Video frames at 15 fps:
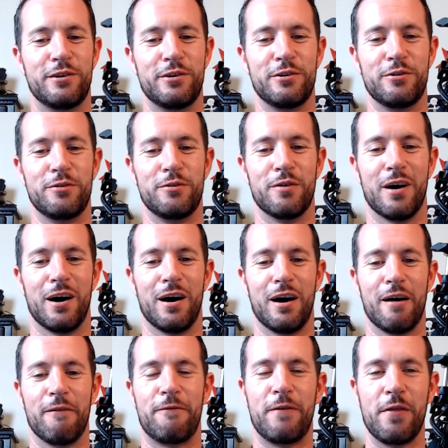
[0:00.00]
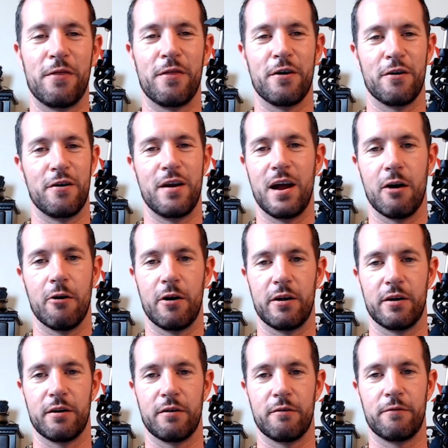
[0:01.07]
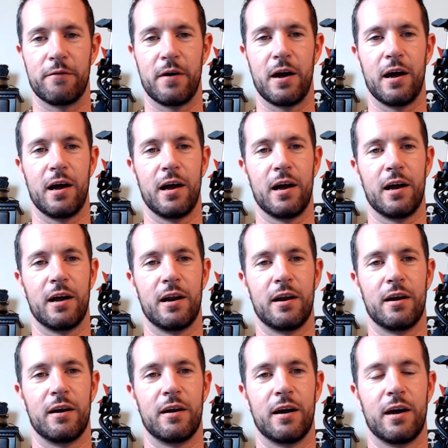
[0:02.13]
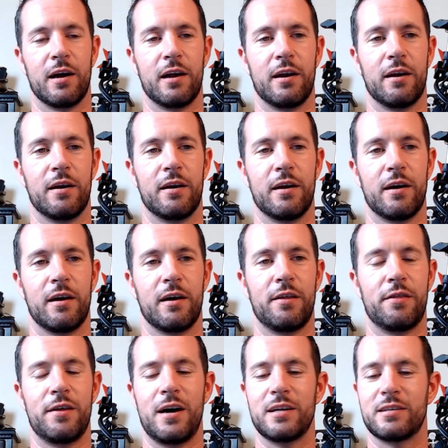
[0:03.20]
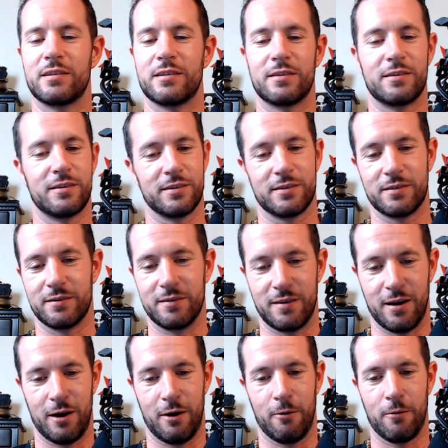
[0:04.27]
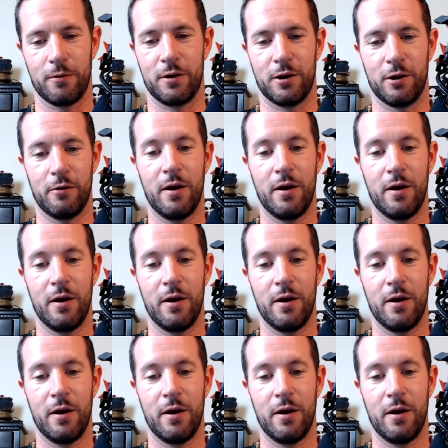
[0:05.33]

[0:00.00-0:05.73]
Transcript: to fit their narrative, and that's just no.